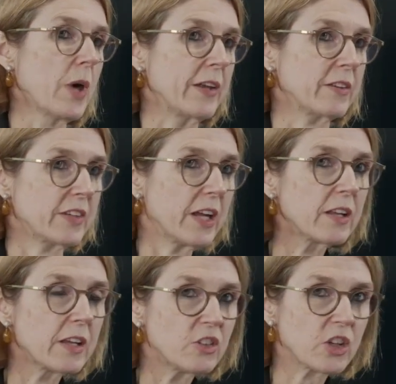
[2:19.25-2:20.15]

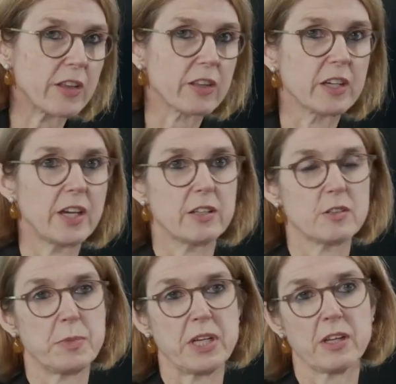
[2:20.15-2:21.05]
understanding each other
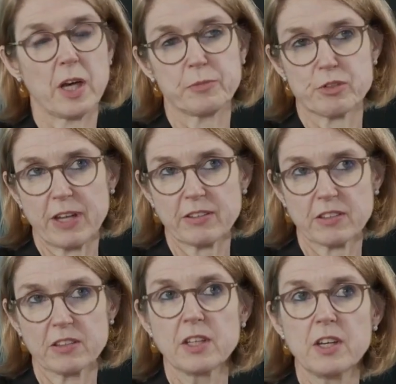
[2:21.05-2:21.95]
and building up trust,